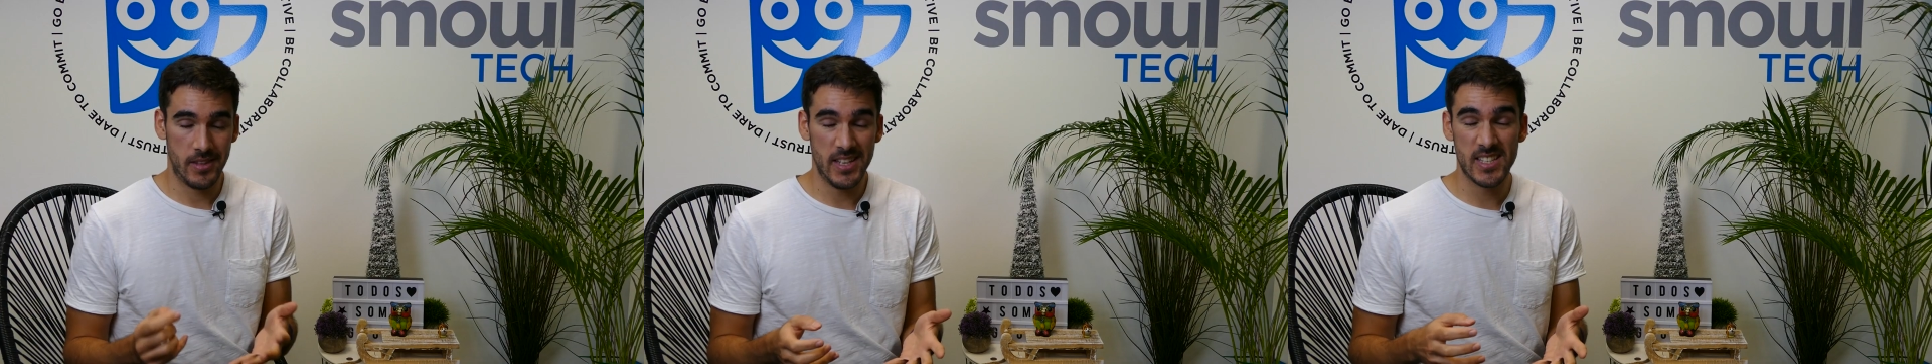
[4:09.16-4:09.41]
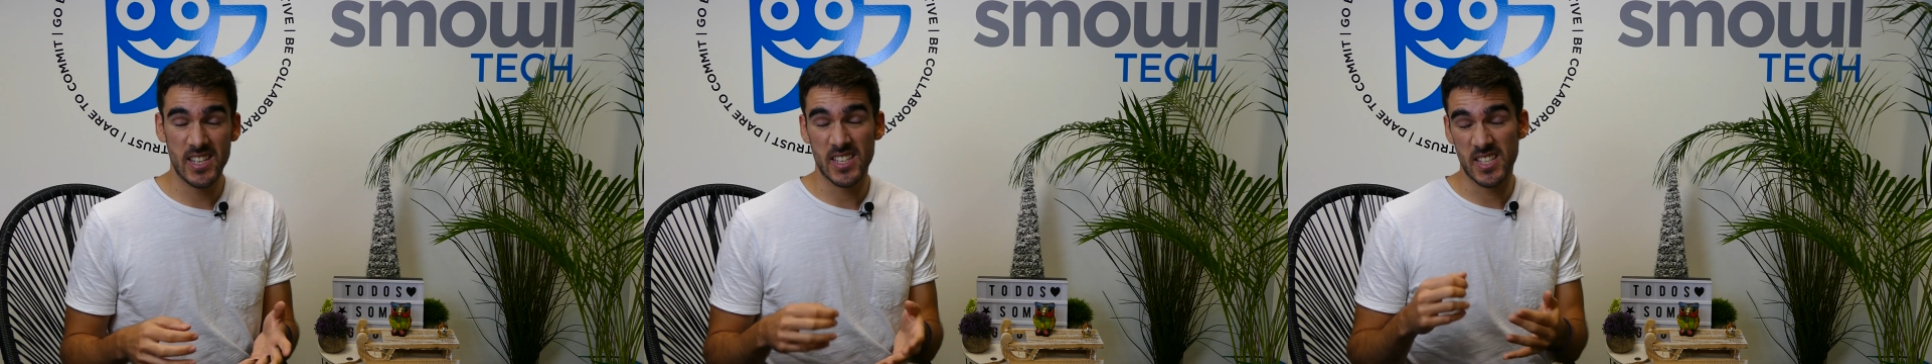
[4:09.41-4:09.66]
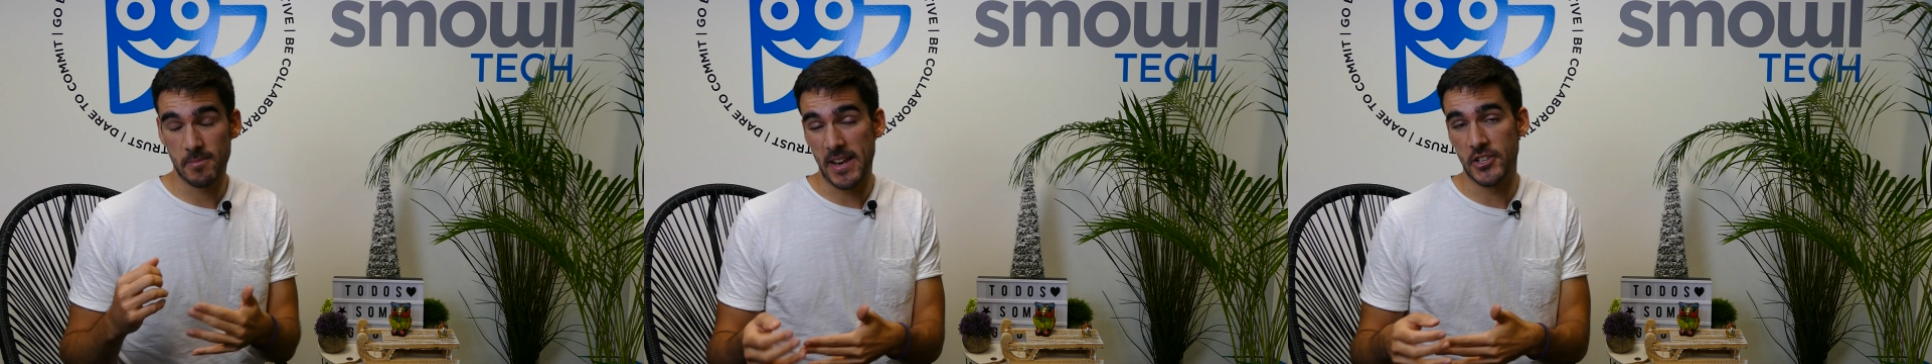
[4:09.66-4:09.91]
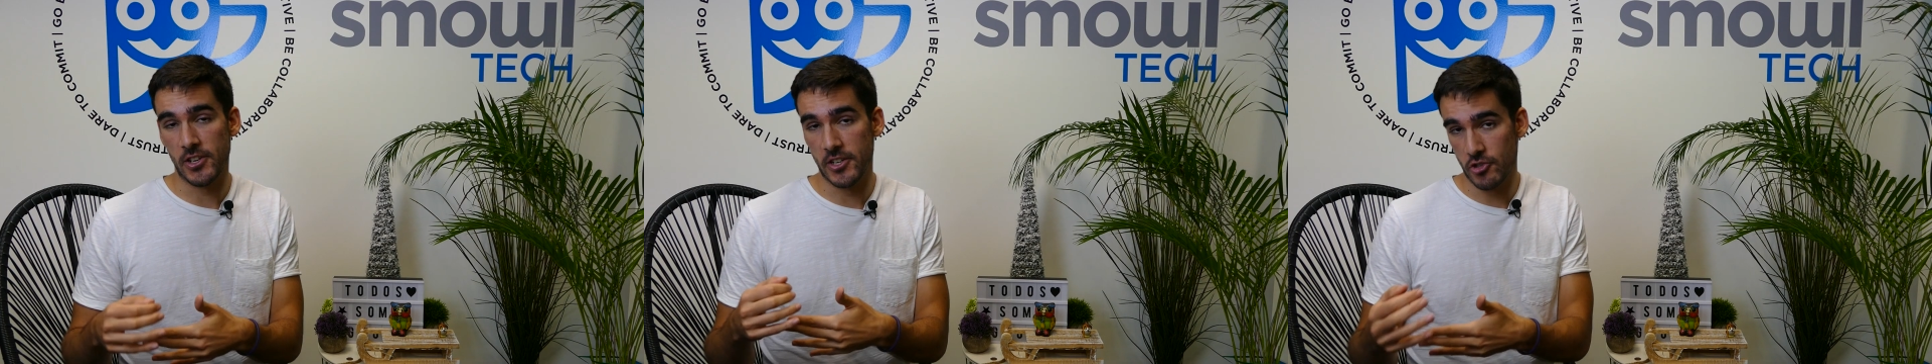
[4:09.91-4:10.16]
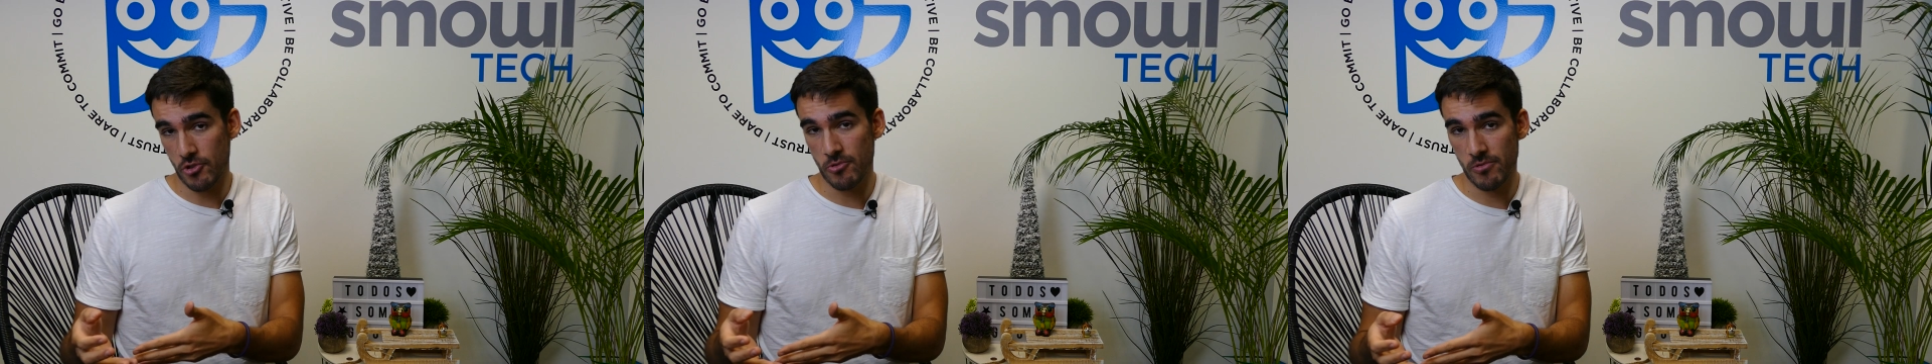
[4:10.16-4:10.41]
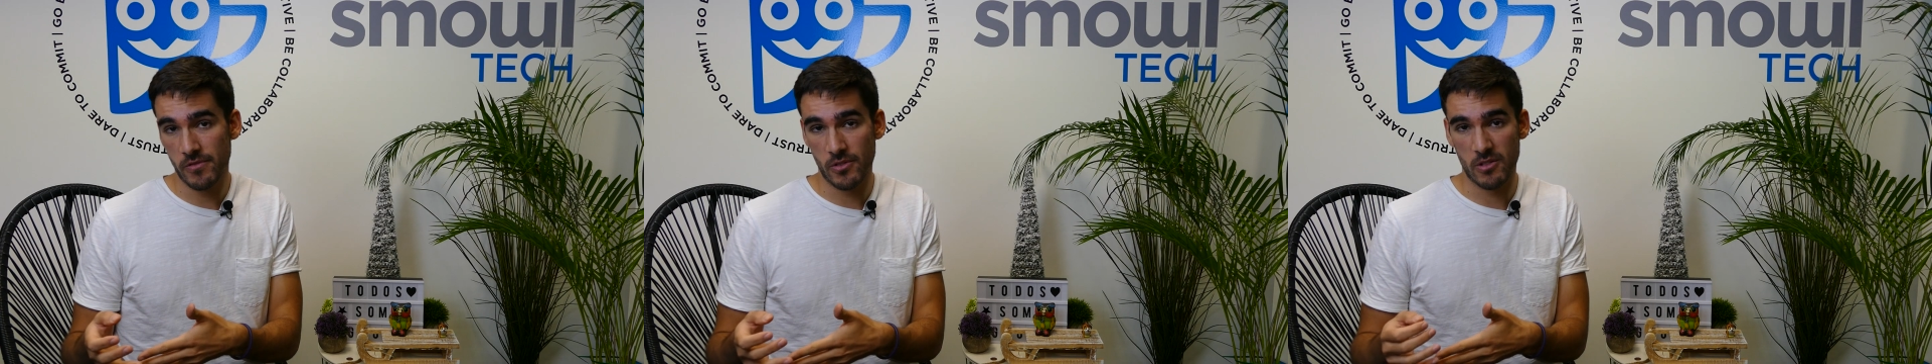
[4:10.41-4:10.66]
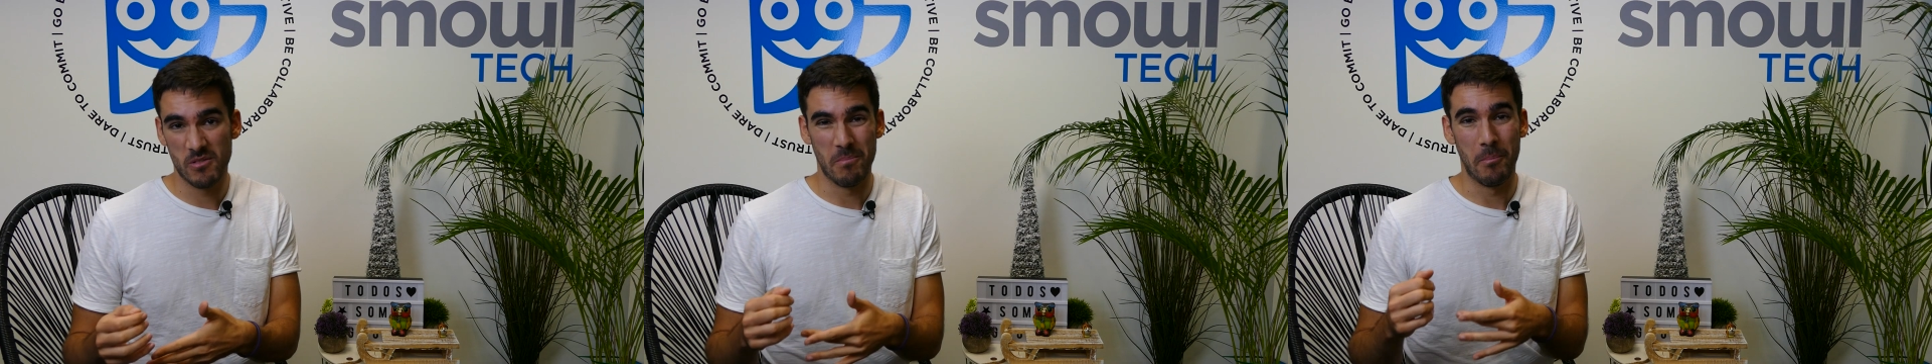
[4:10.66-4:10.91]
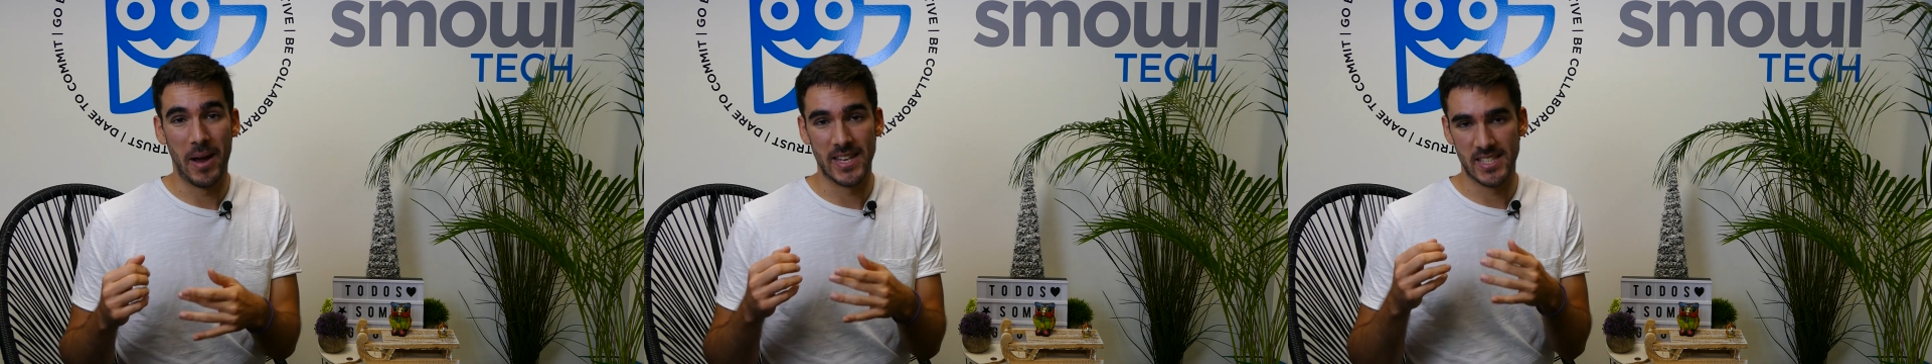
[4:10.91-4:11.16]
This is especially true for
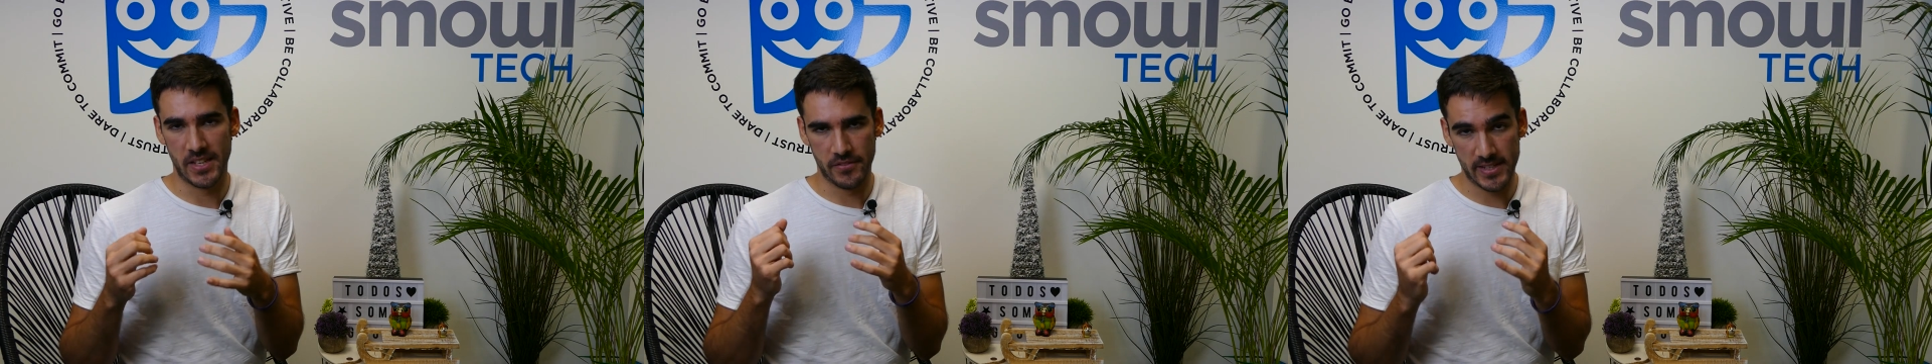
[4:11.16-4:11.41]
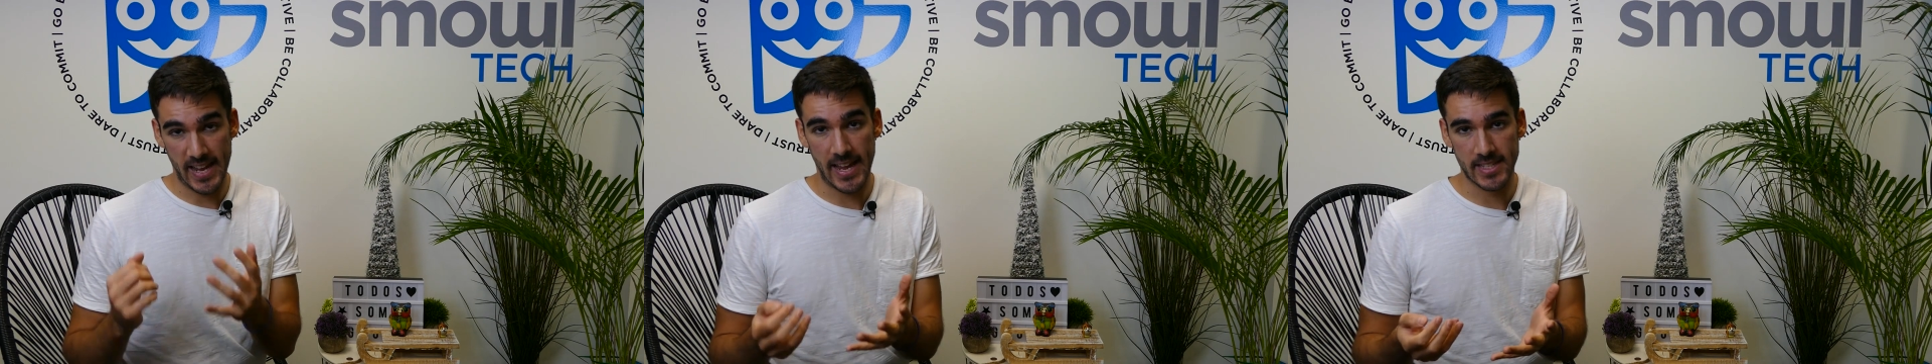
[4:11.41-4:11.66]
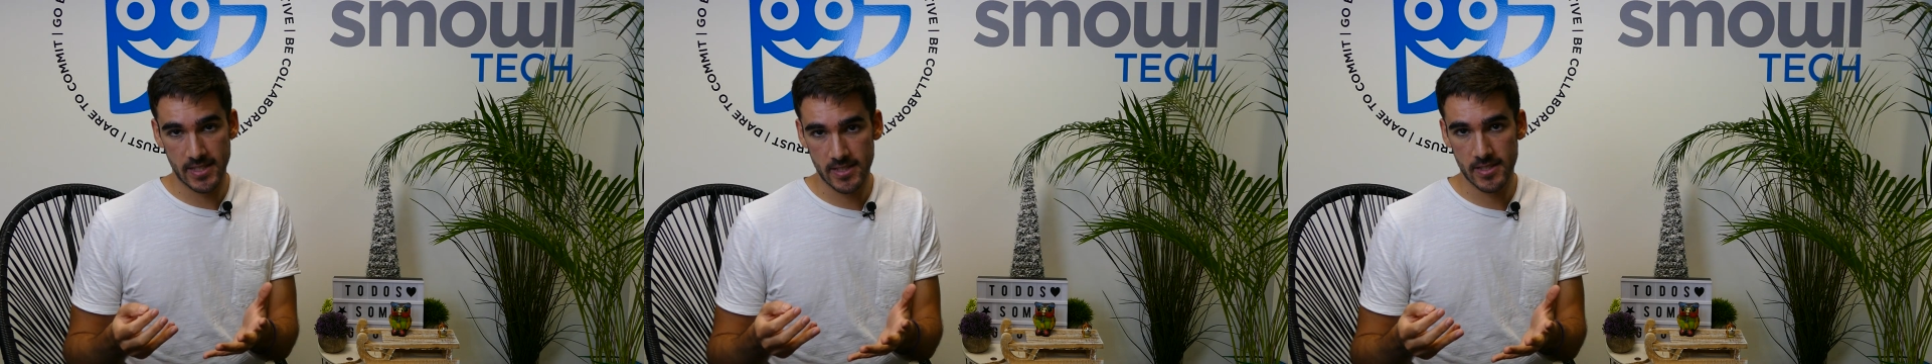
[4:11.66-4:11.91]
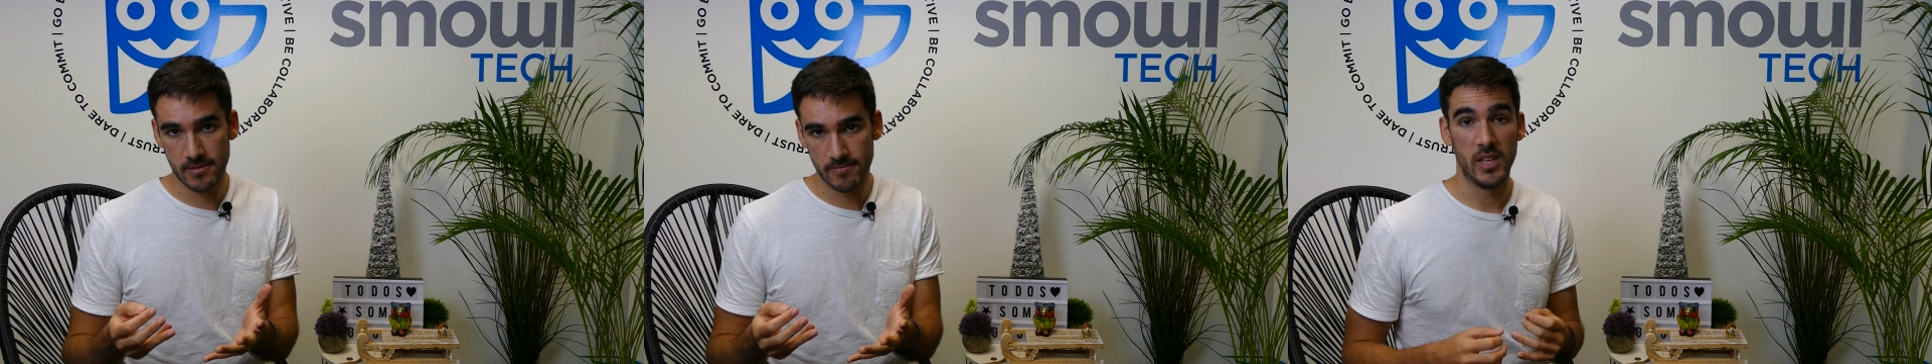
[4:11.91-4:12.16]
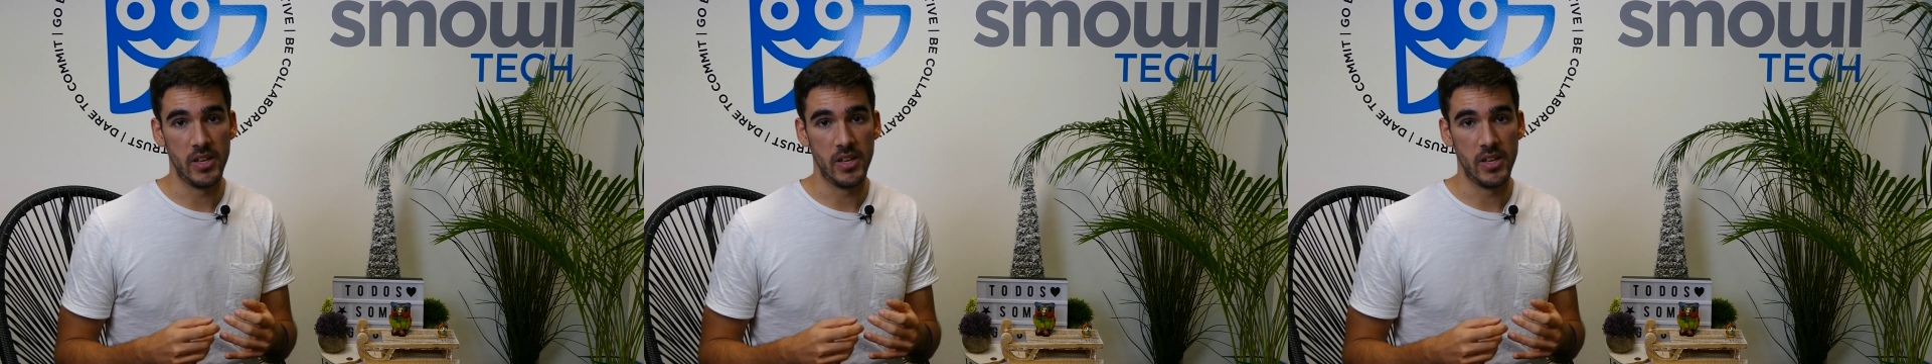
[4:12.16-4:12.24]
massive tests.